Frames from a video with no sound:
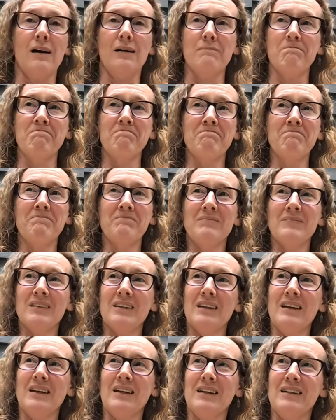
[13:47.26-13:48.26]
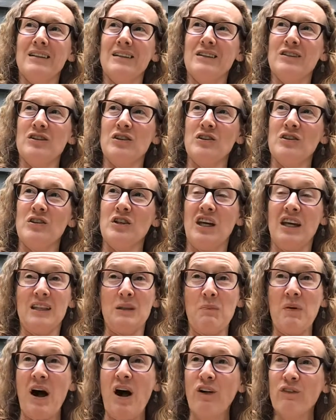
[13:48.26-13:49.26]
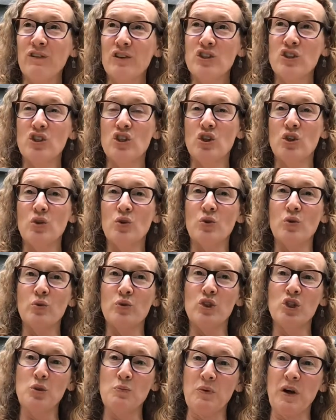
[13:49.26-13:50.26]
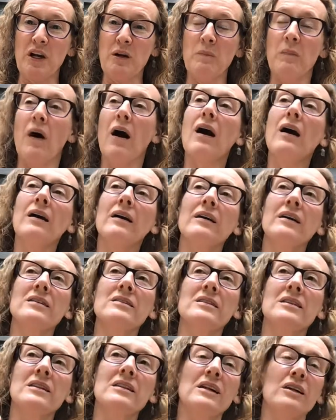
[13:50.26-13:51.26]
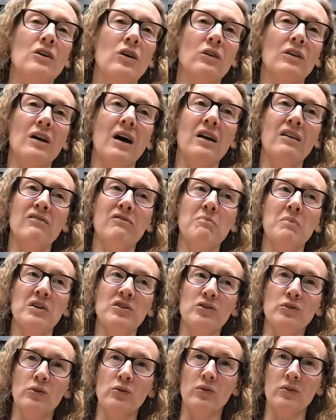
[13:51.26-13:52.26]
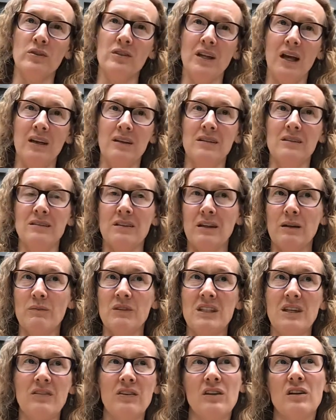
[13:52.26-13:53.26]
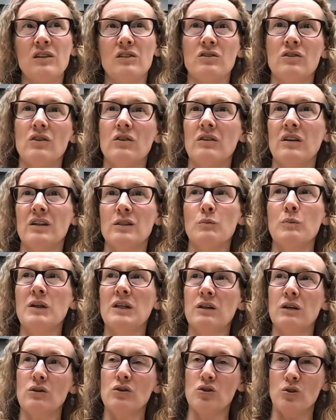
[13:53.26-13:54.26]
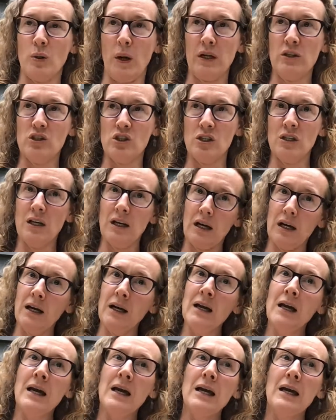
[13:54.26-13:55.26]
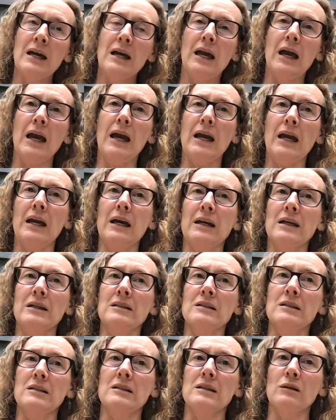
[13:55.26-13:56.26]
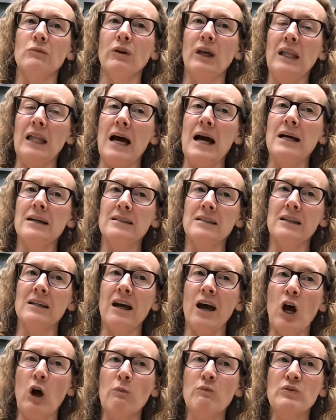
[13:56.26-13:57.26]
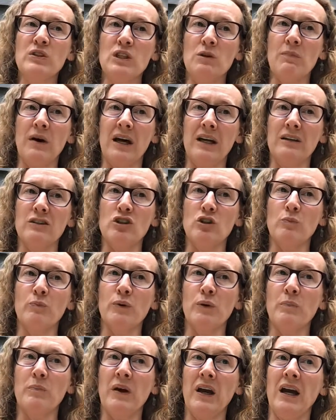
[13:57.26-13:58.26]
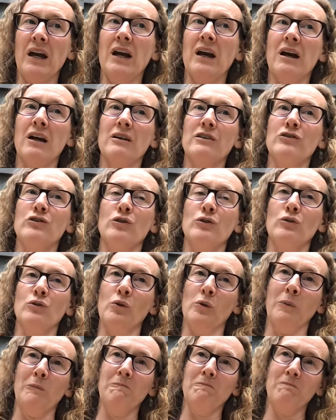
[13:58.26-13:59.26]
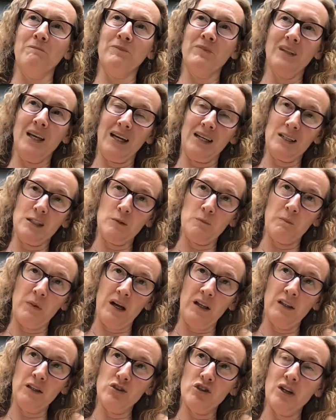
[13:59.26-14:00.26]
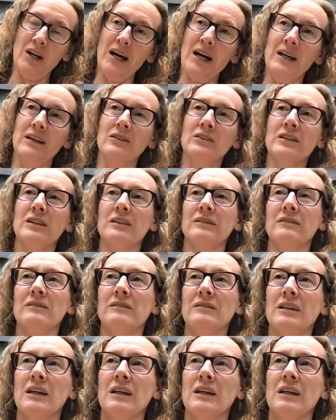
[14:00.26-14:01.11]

to get the pelvis to spread apart. It's a lot of muscles, tendons, ligaments, everything is being stretched here. And relaxin helps the body to prepare to expel a child.